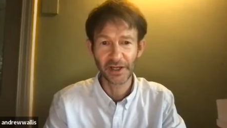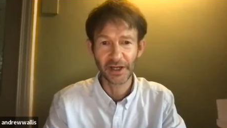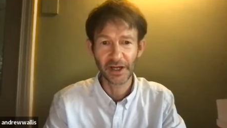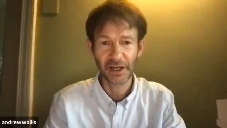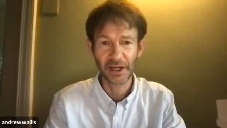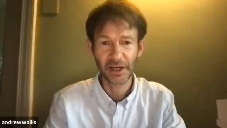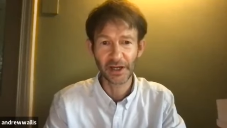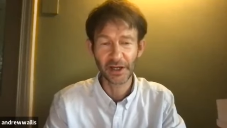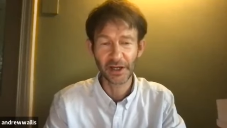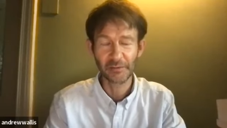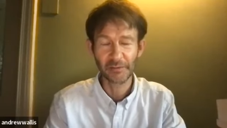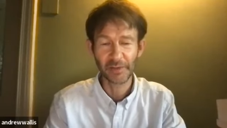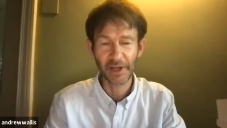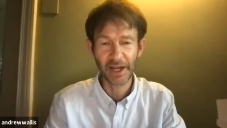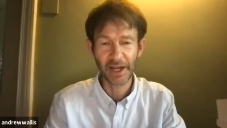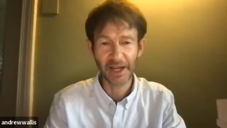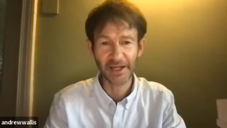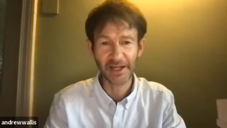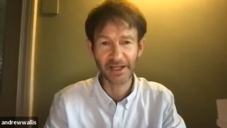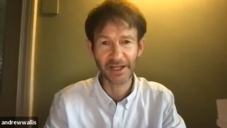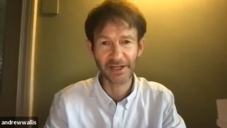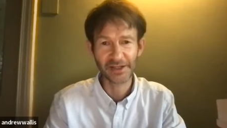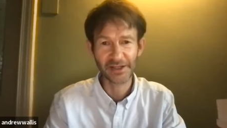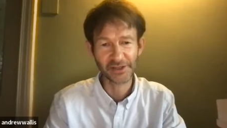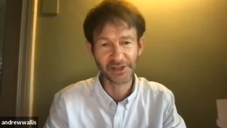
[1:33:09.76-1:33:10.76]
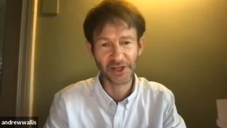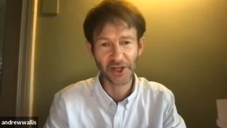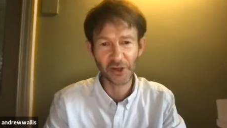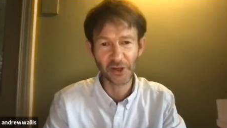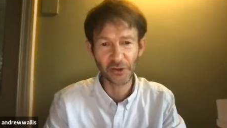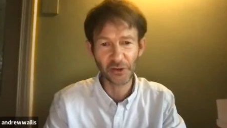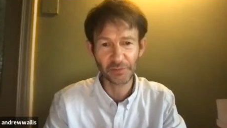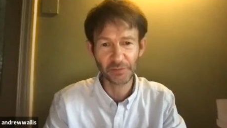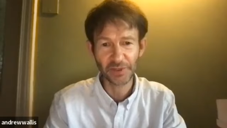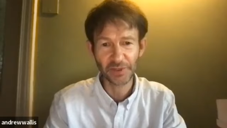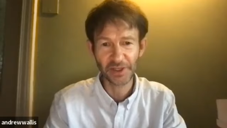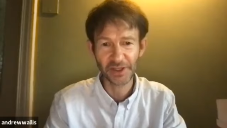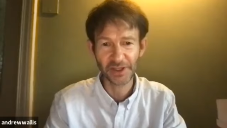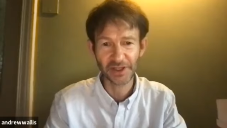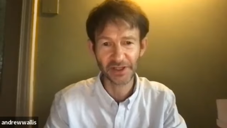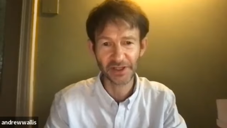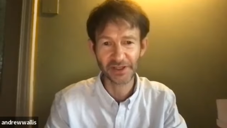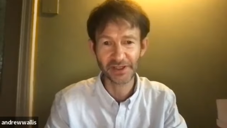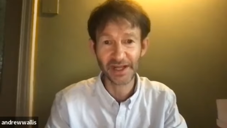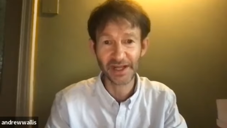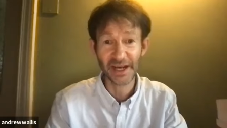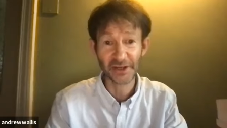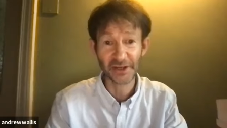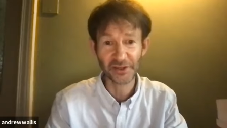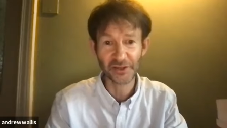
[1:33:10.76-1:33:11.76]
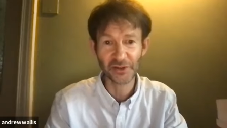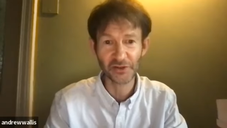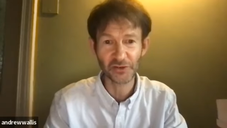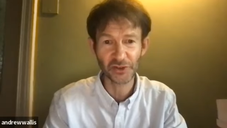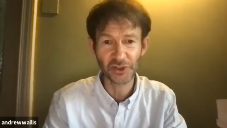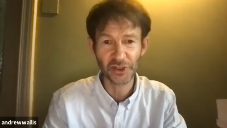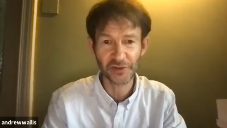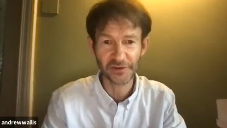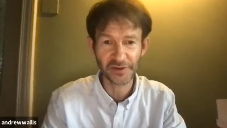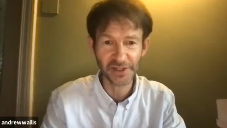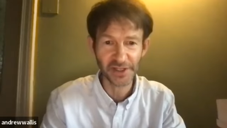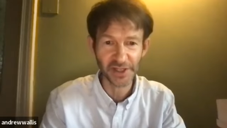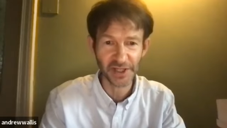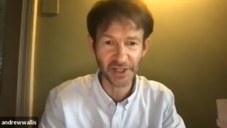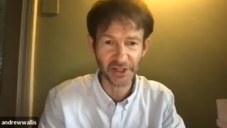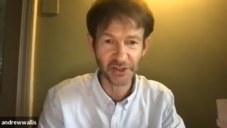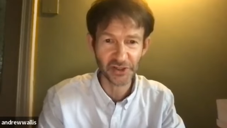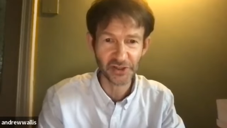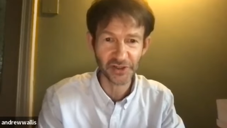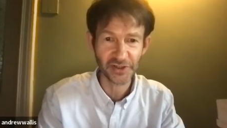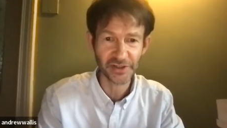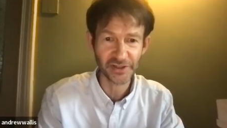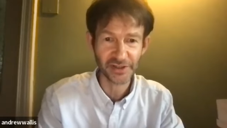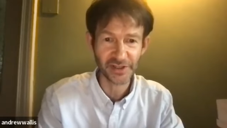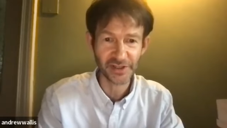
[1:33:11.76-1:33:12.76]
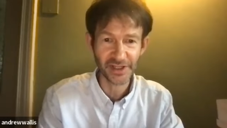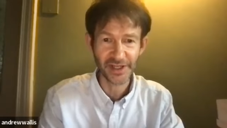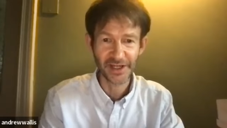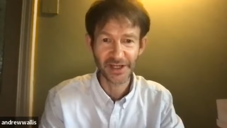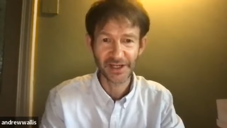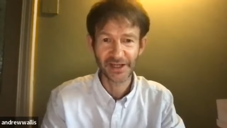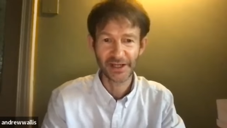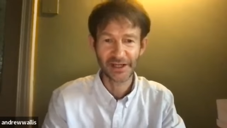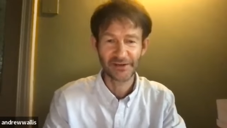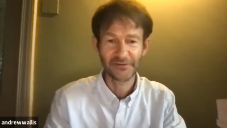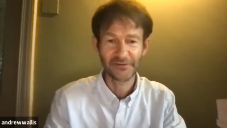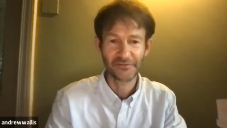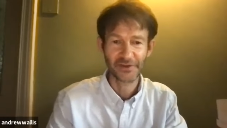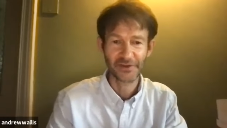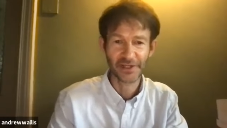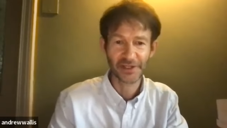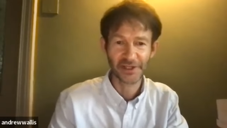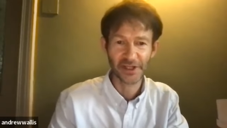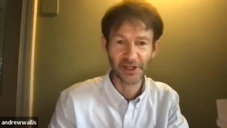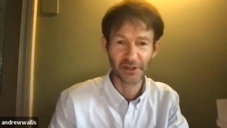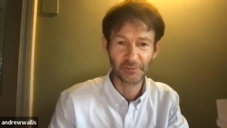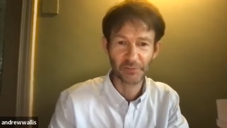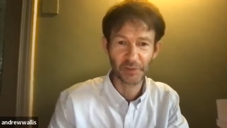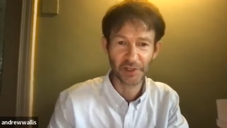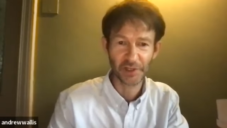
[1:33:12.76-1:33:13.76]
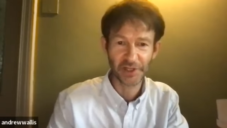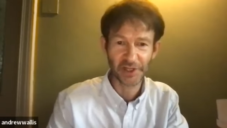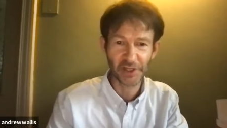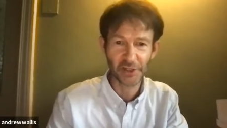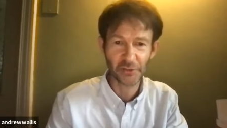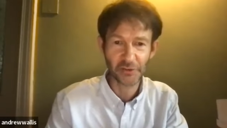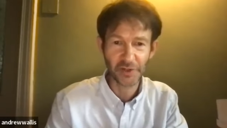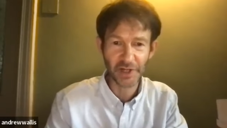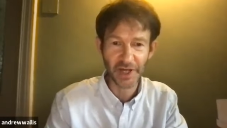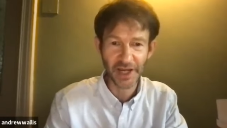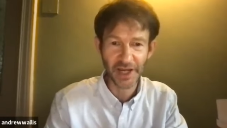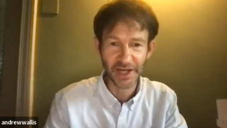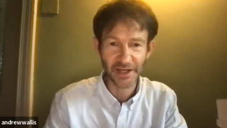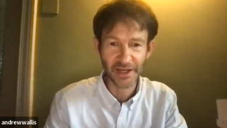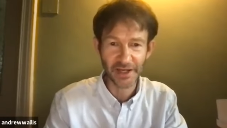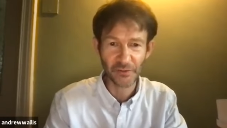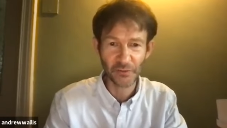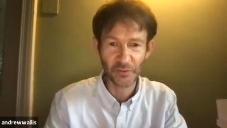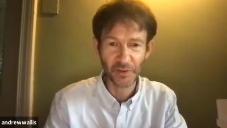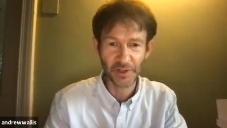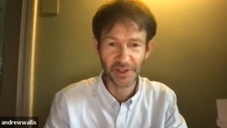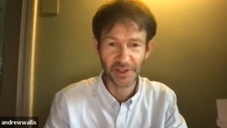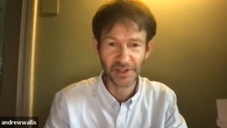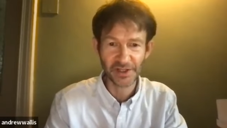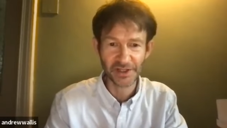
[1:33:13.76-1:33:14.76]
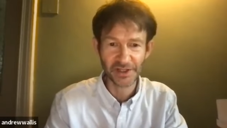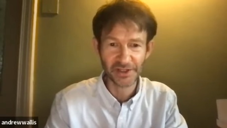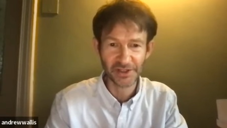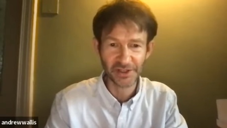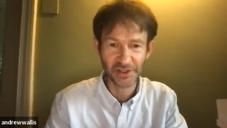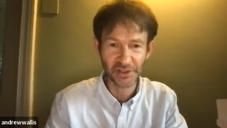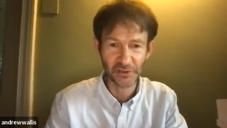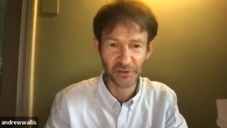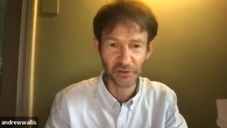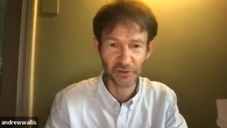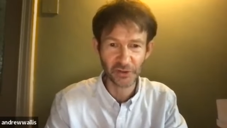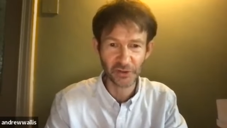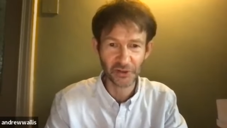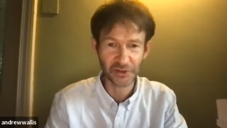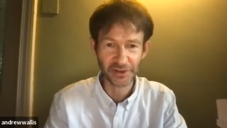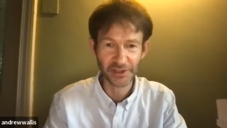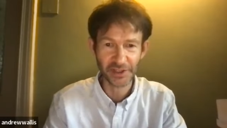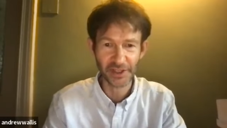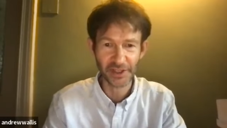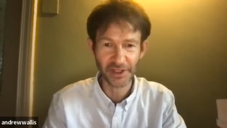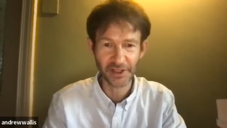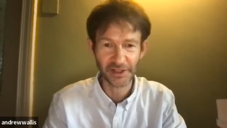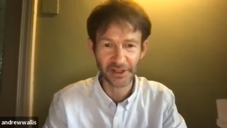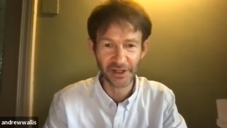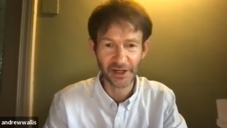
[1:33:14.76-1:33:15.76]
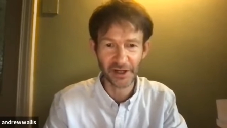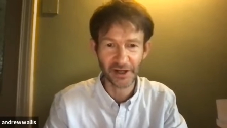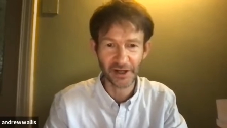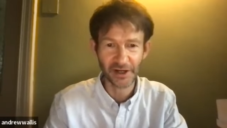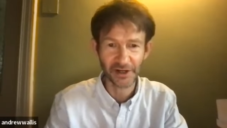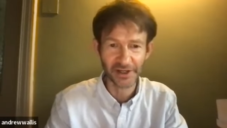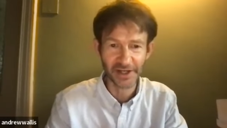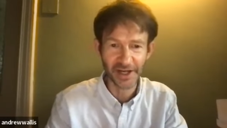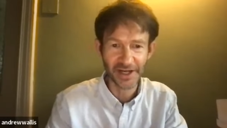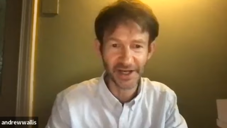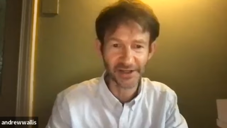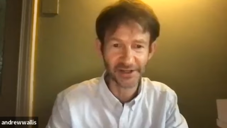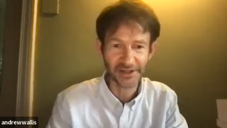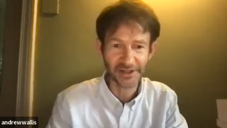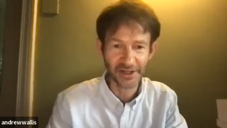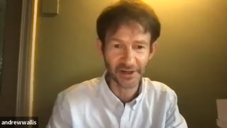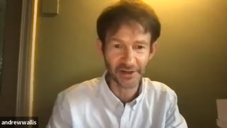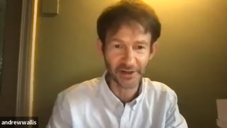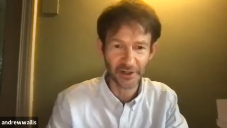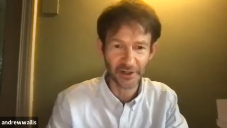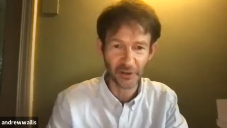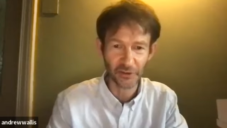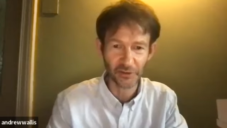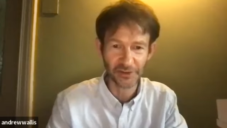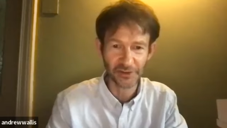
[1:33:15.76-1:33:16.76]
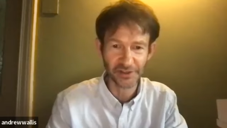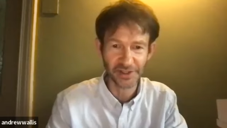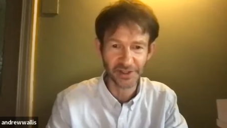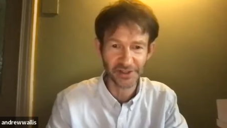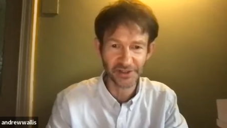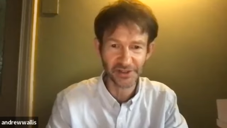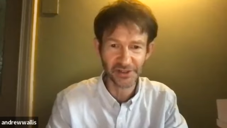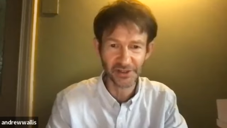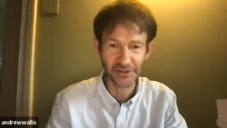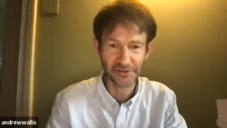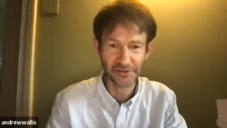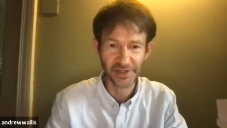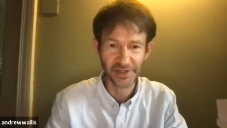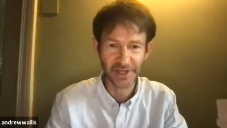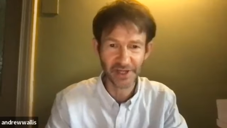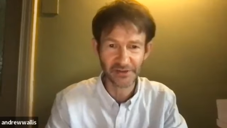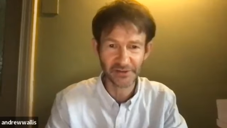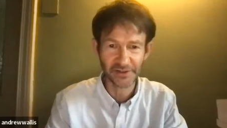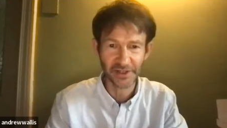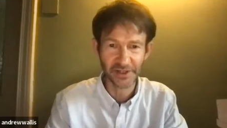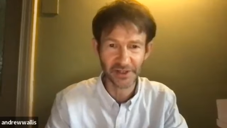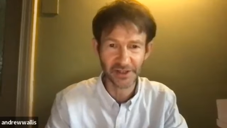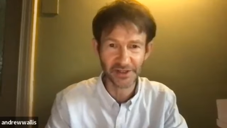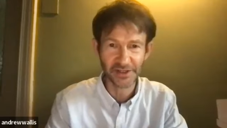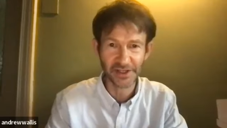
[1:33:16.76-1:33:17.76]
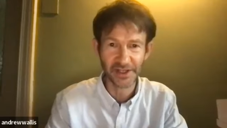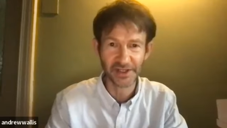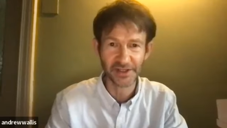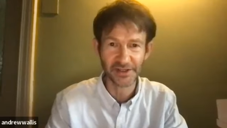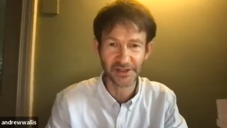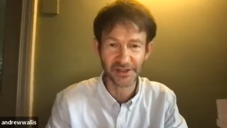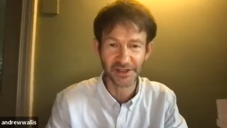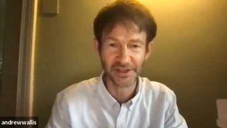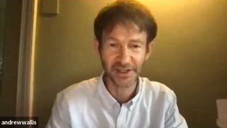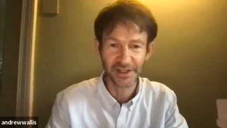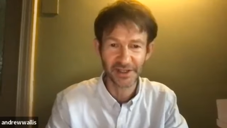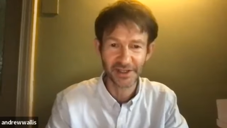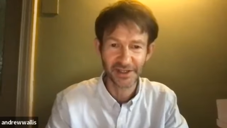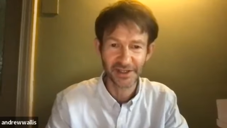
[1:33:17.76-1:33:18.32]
And let us hope that national jurisdictions, for example, the UK, which has still got our case going on since 2006,